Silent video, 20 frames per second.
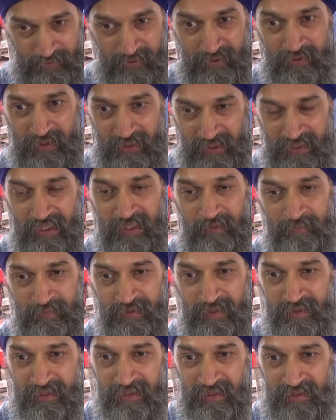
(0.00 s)
Absolutely,
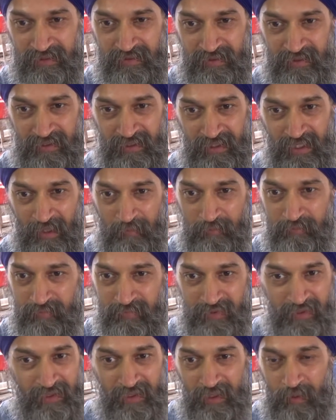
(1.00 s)
yeah. So they come.
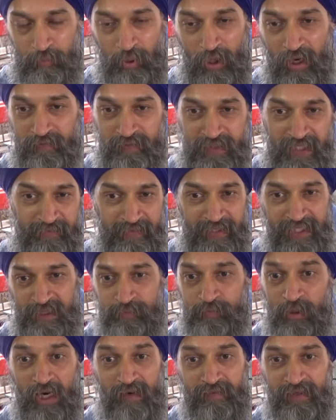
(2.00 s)
Part of giving is
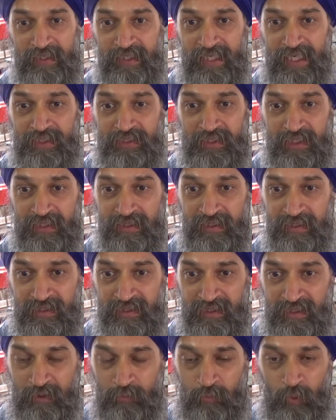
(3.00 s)
part of our nature.
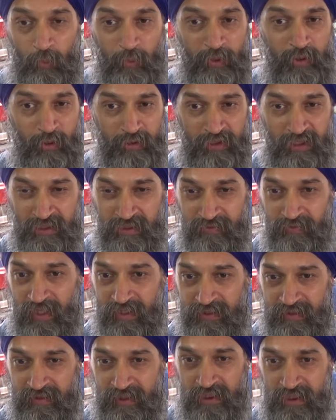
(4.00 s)
What we call
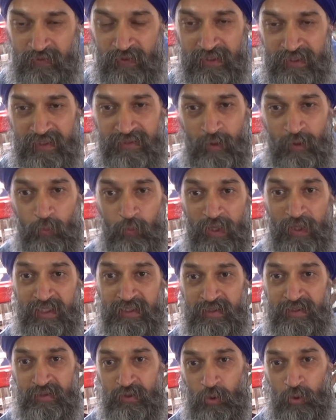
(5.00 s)
daswan. Daswan is that we're
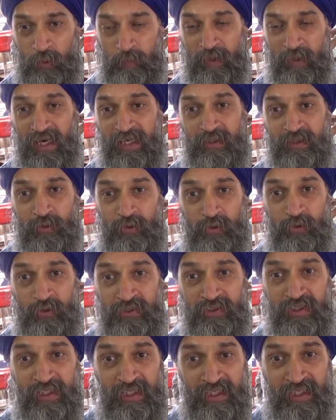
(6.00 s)
taught by our
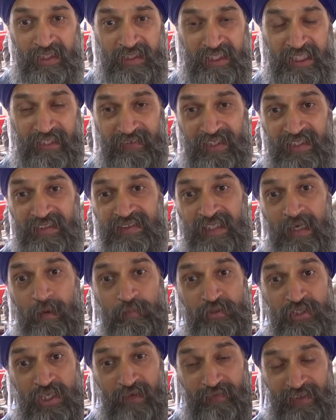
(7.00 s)
gurus to give at least
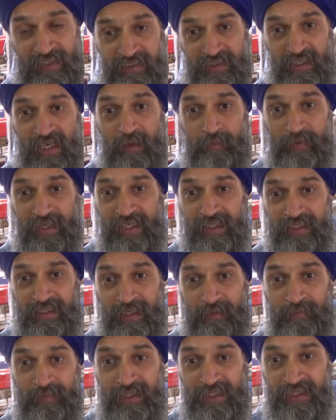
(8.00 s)
10% of our time and
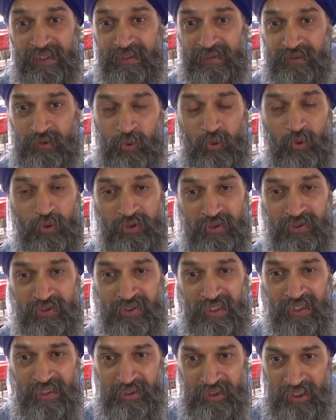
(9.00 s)
income towards
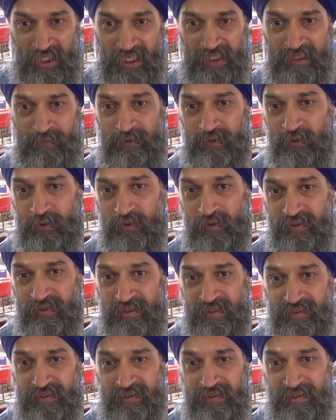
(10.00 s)
charitable
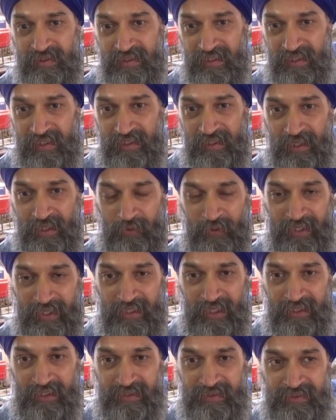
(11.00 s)
causes. You know,
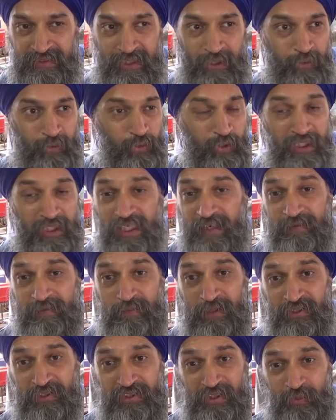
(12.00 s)
and so we can give as
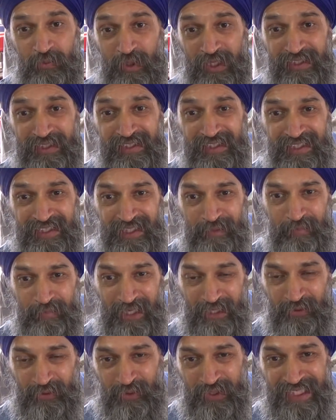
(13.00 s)
much as you want,
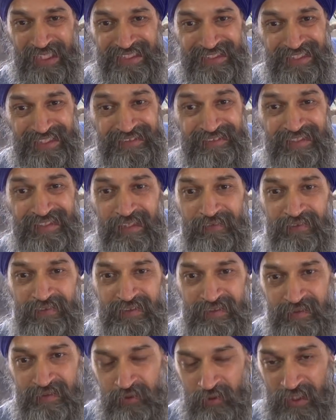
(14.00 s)
but our guru teaches us
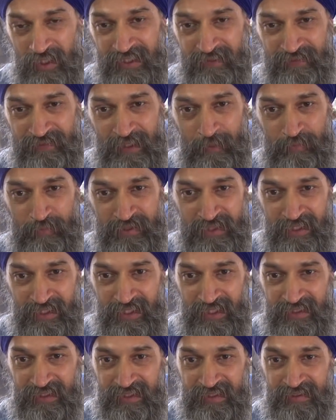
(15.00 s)
to try and give 10%
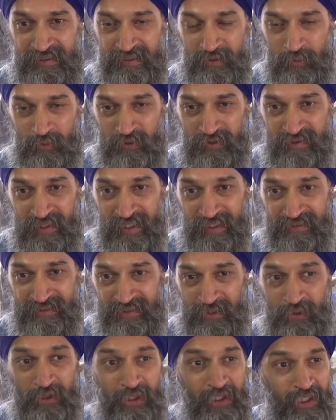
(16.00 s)
at least towards that.
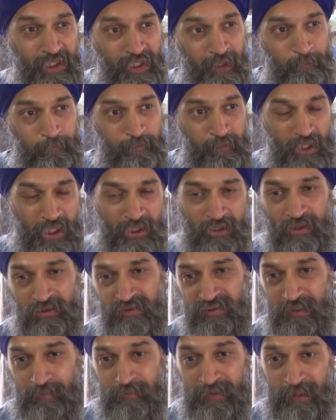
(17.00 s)
So the
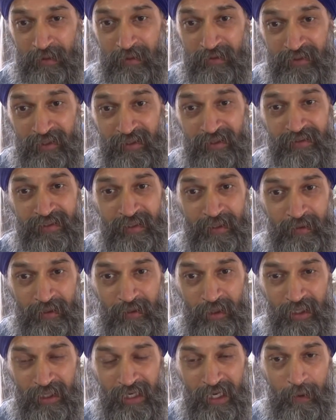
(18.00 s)
concept,
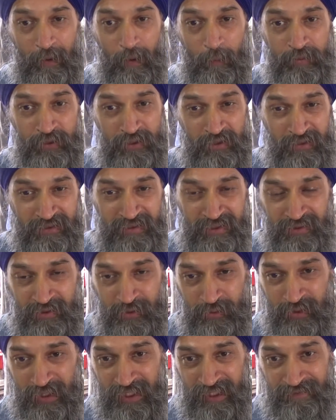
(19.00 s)
our opportunity
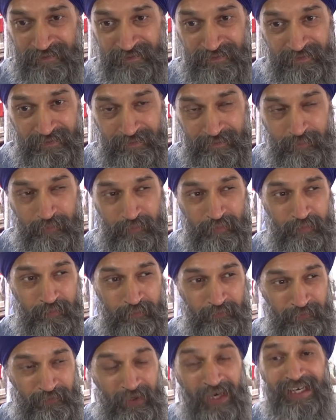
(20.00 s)
to
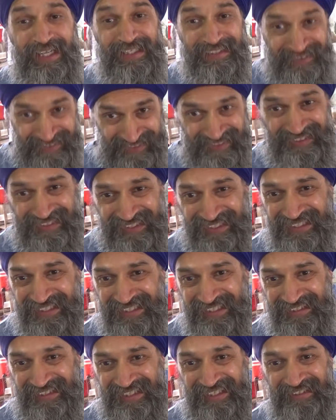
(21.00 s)
finance
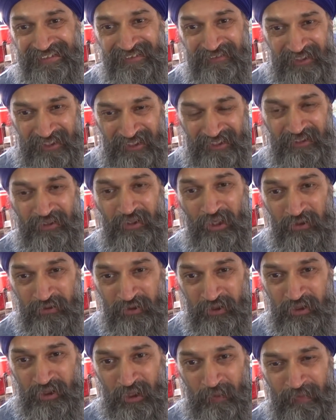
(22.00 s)
the
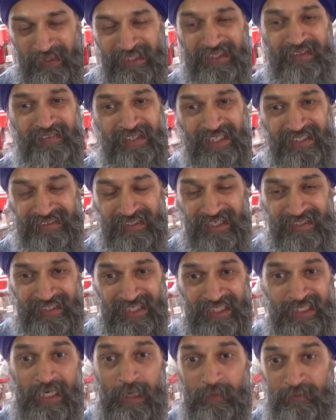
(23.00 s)
grocery shopping and things like
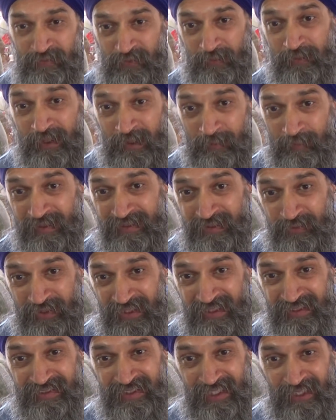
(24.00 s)
that comes from the community
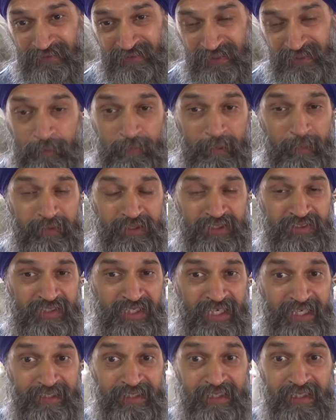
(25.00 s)
within itself. people just
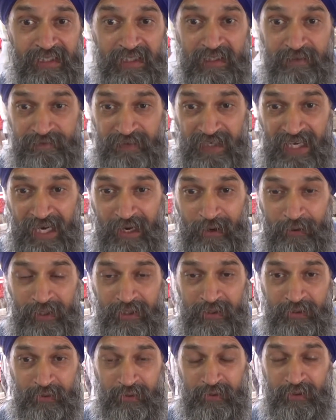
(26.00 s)
donate
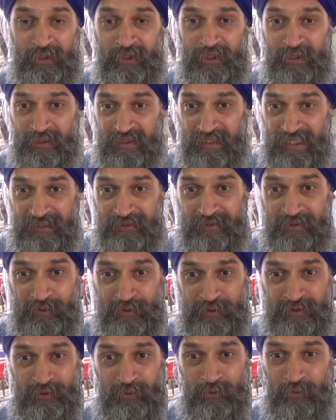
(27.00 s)
flour or
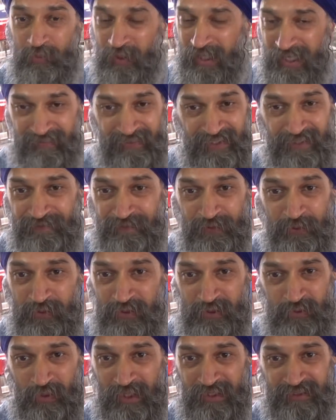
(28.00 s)
lentils or whatever the food
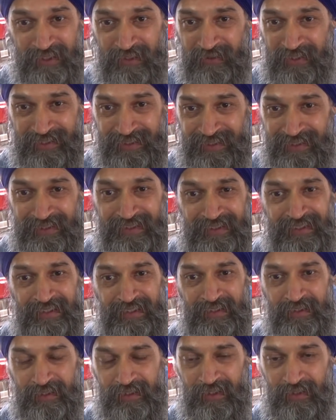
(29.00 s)
as well directly,
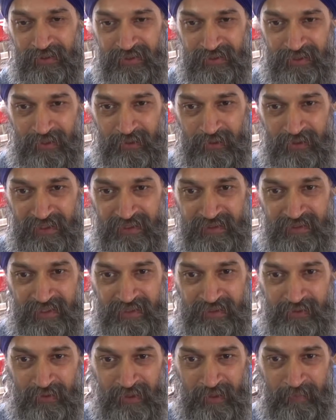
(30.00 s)
you know, so
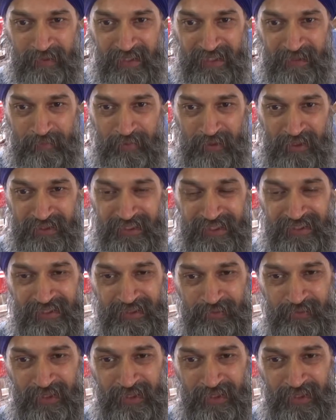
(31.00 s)
it's all a big project as well.